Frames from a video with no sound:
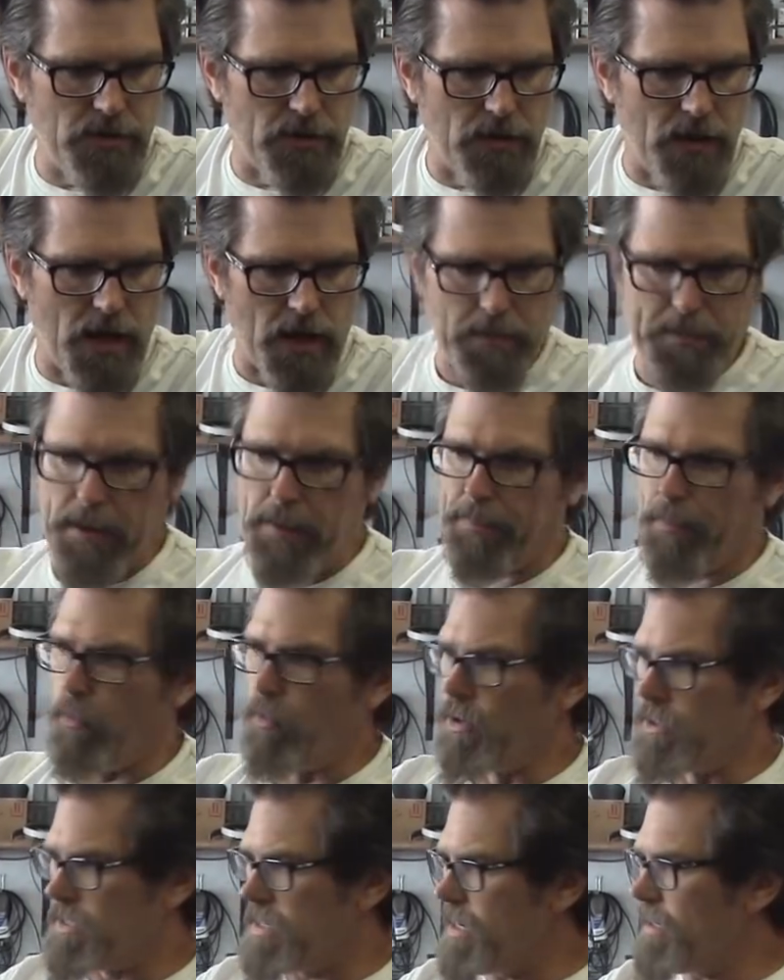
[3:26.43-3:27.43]
A lot of people
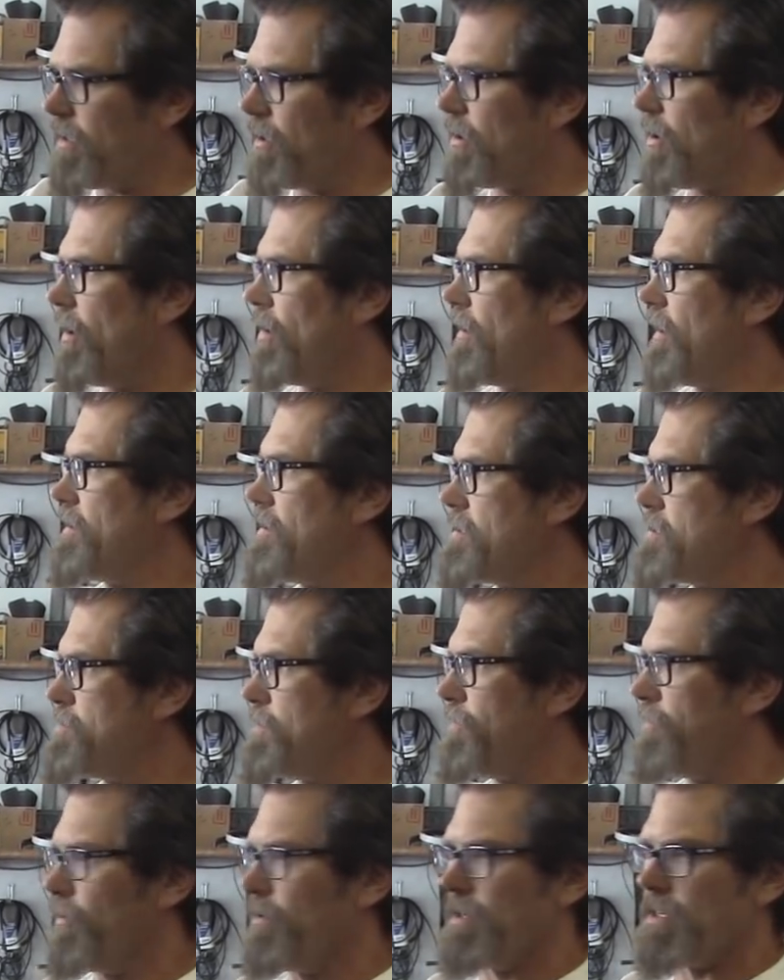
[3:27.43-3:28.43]
would take a car like this
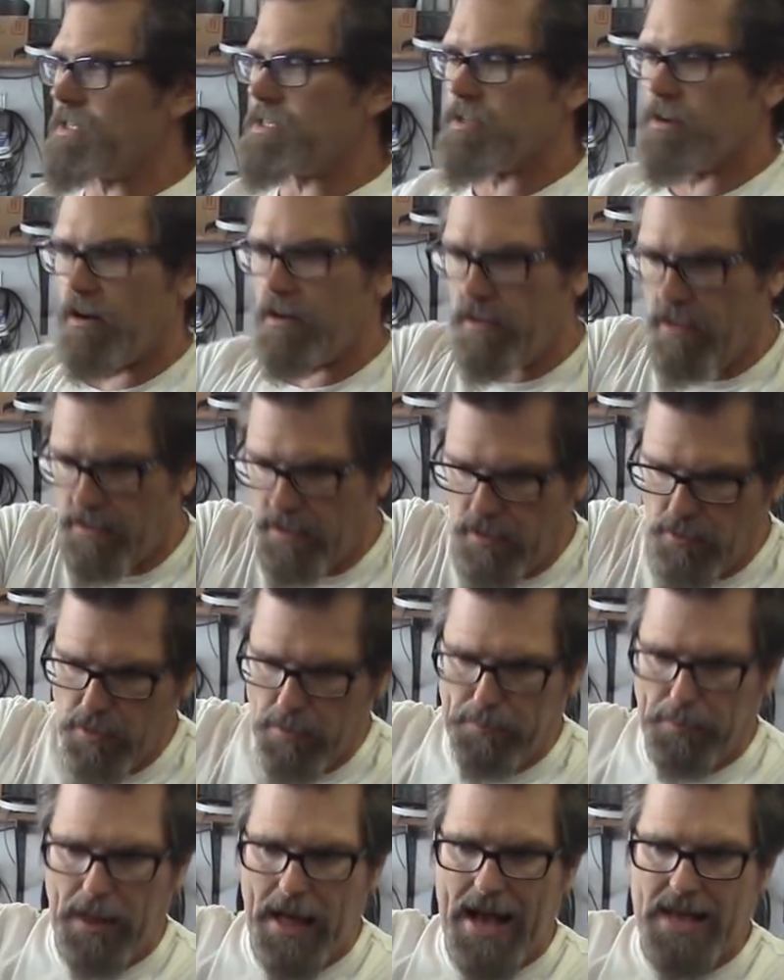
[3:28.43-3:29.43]
before they start, and they
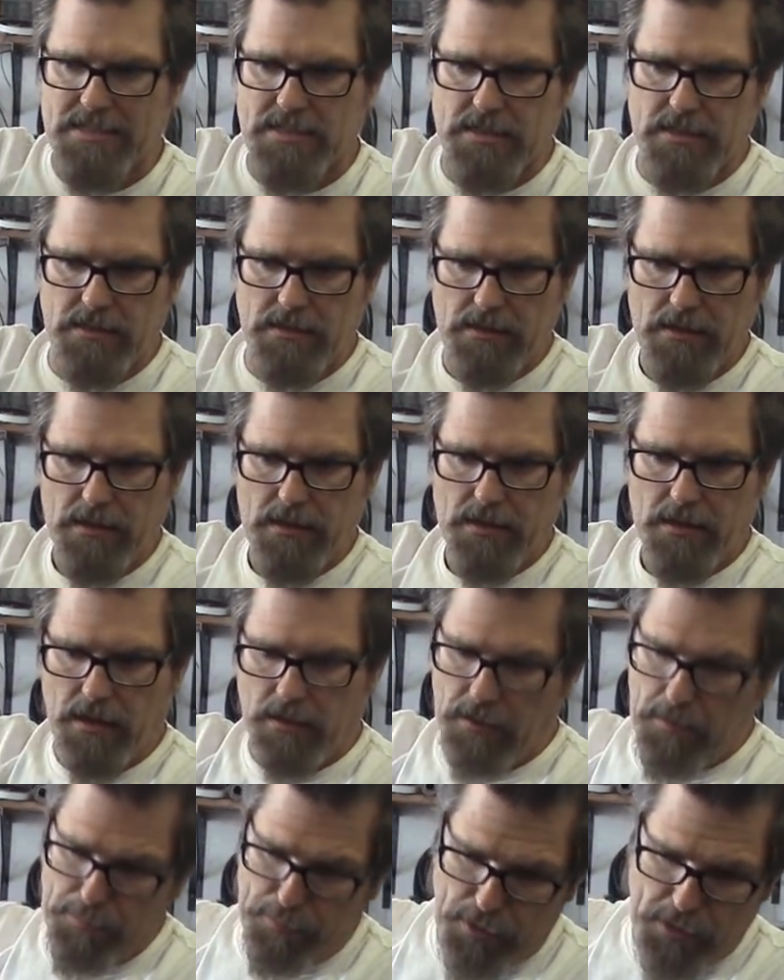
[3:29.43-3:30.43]
would blast it,
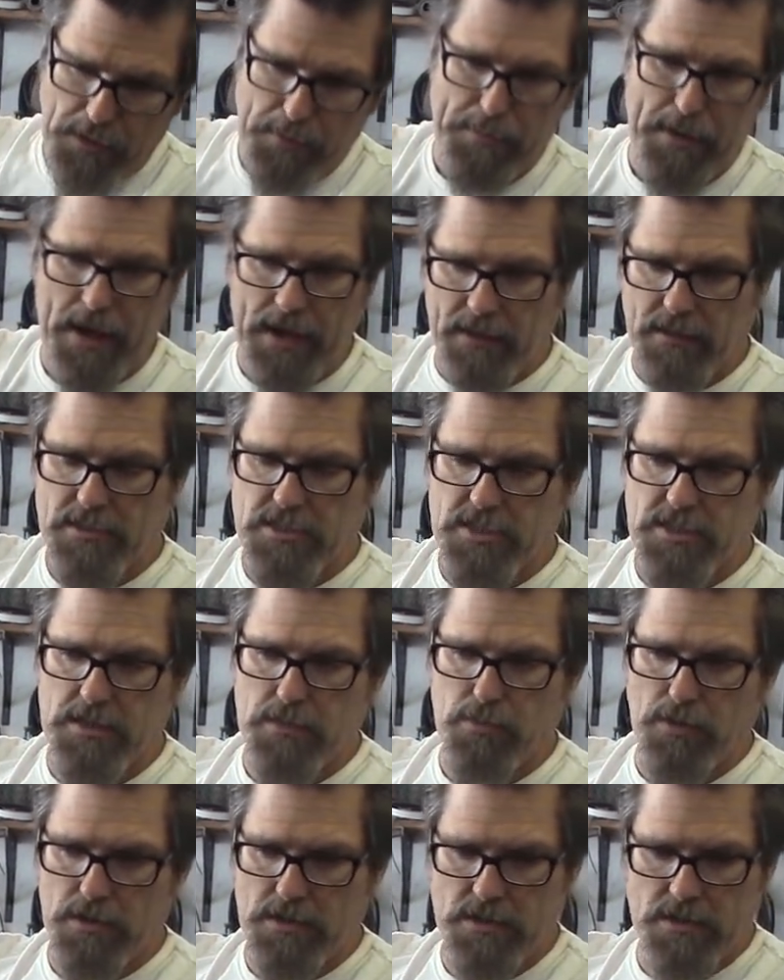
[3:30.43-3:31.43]
and then bring it back and see
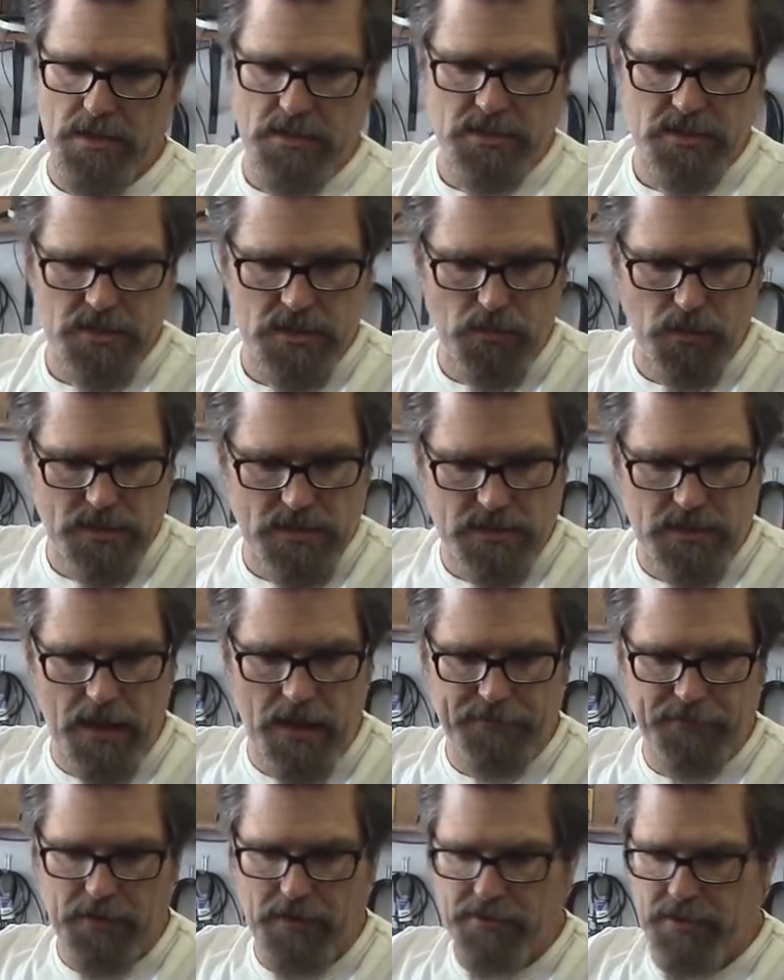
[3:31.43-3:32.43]
what's
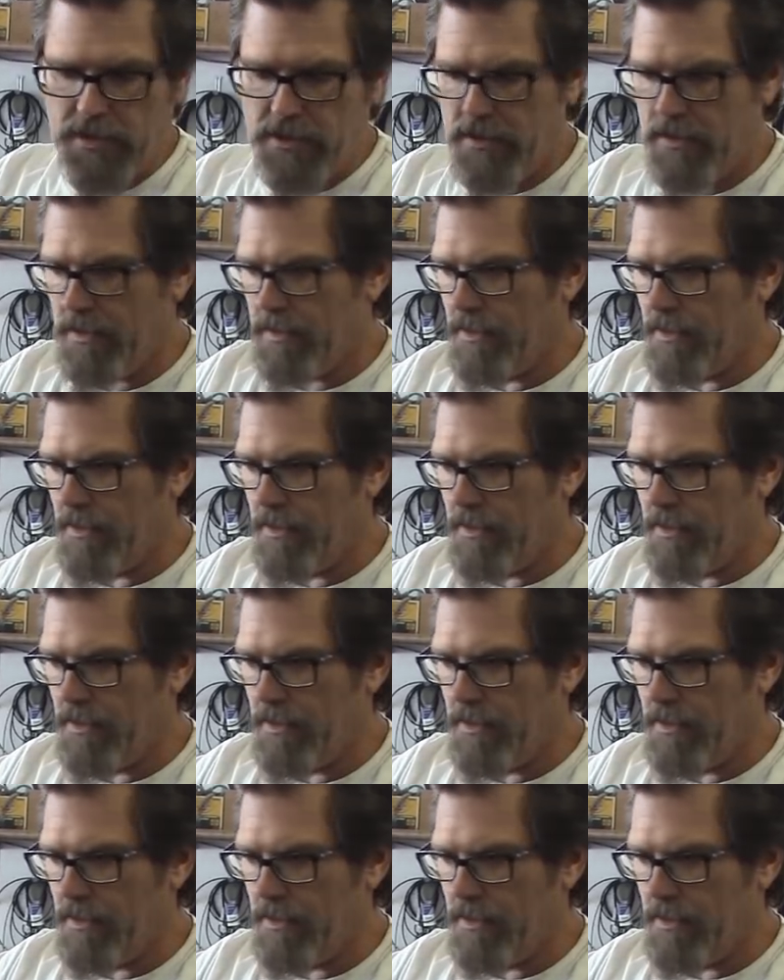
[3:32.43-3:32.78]
left of it.